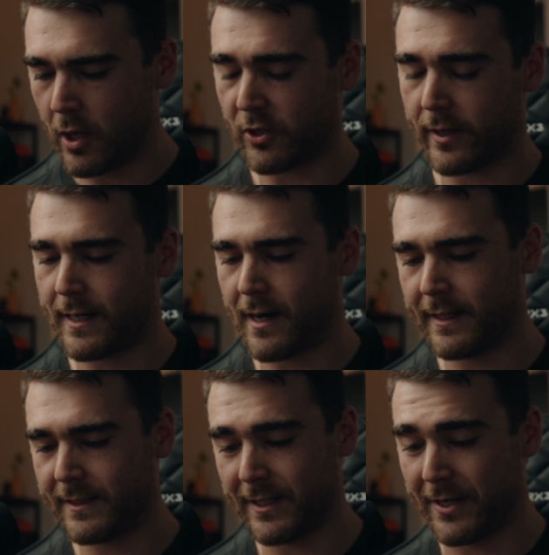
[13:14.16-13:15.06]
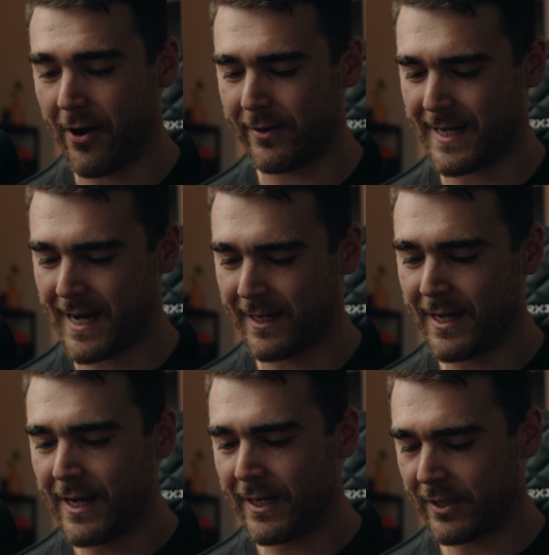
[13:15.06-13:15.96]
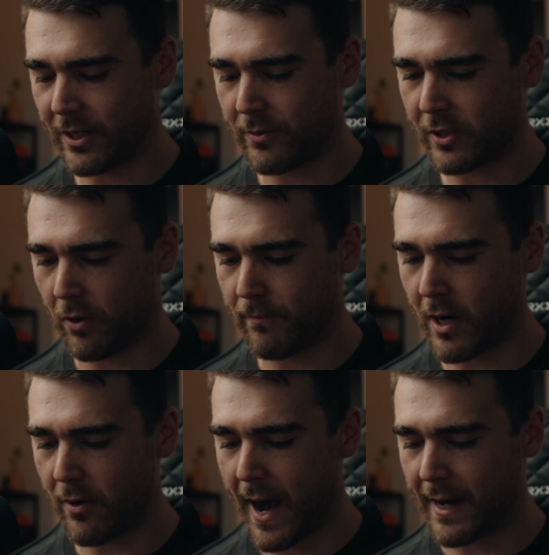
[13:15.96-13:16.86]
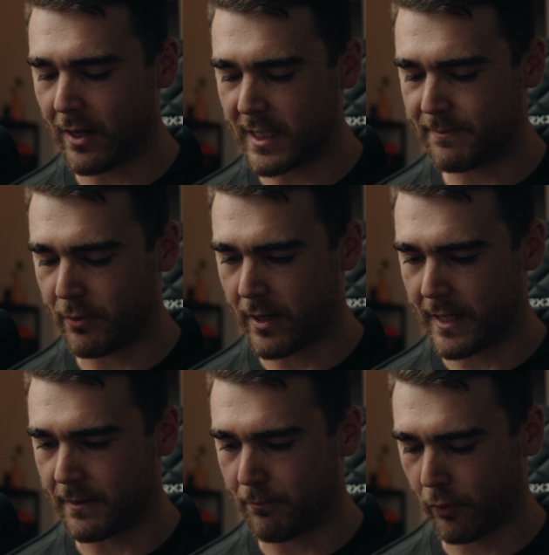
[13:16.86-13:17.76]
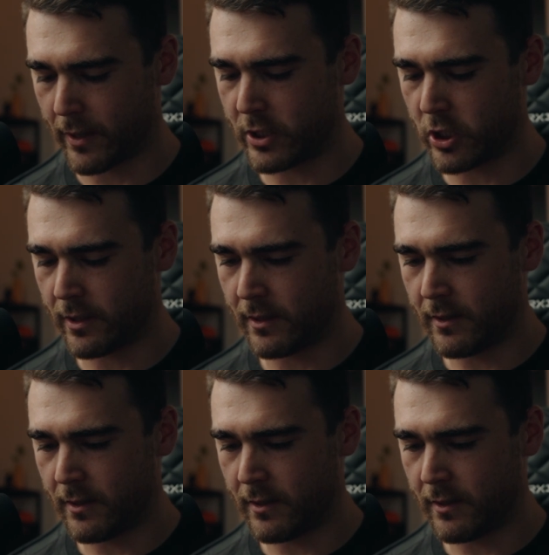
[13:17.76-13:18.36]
Guardian to go down. Going to go with the Goblin Barrel and an Ice Spirit at the bridge.